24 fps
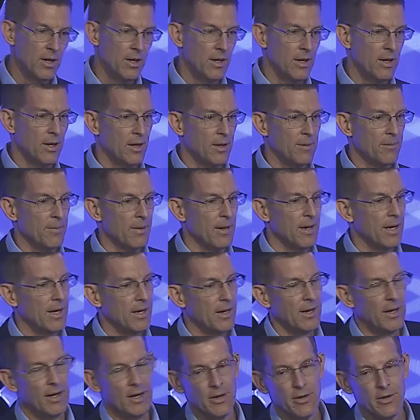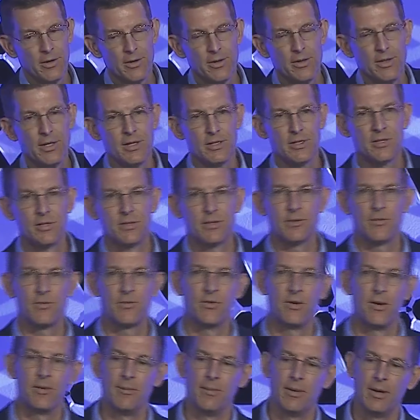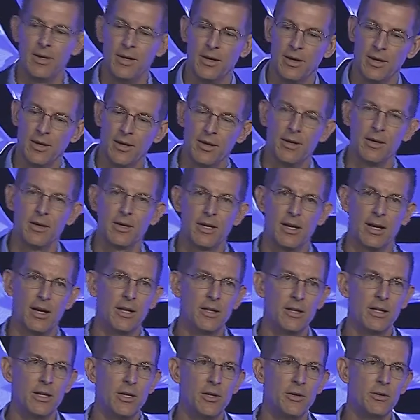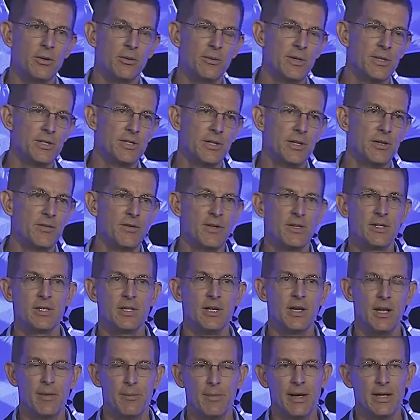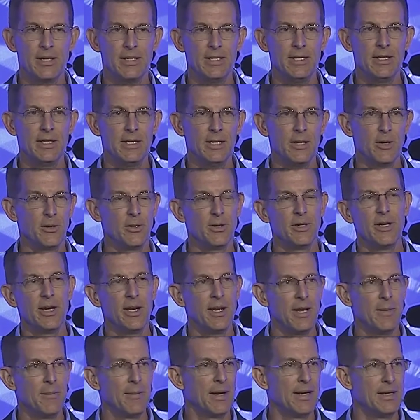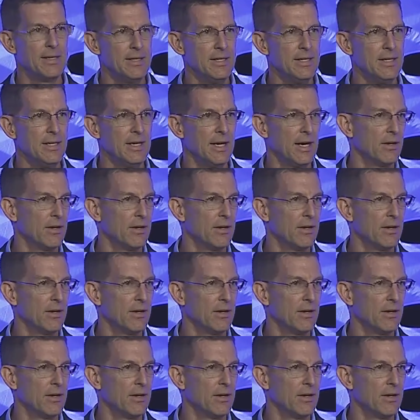I heard this from a colleague who had recently visited MIT, and he heard it at MIT.